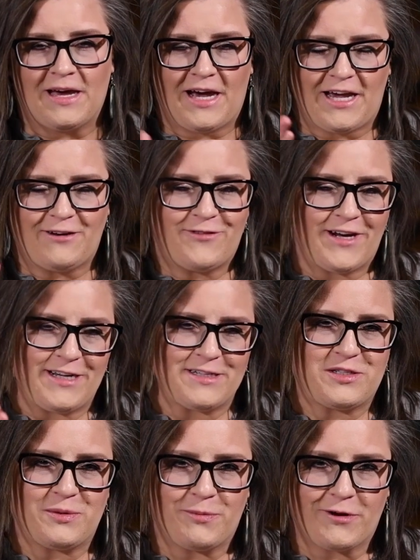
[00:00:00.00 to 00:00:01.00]
I invite
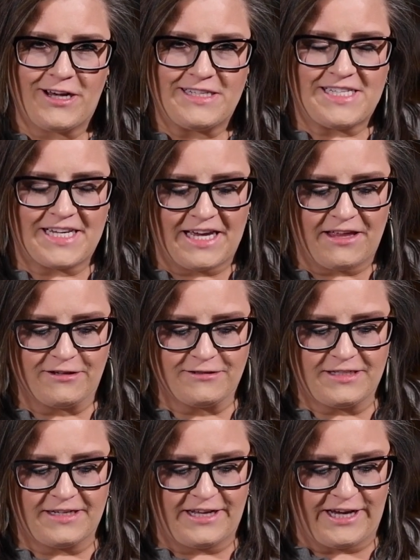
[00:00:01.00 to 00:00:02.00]
us to pray together
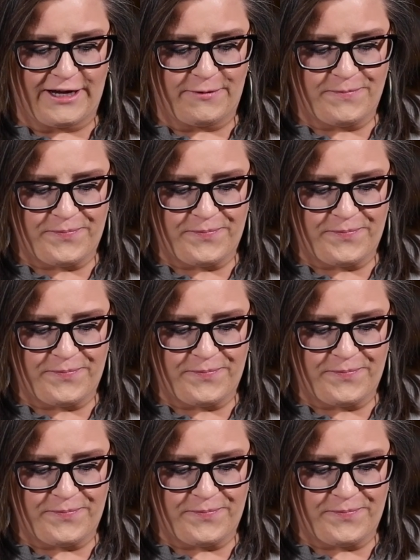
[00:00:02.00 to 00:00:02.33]
today.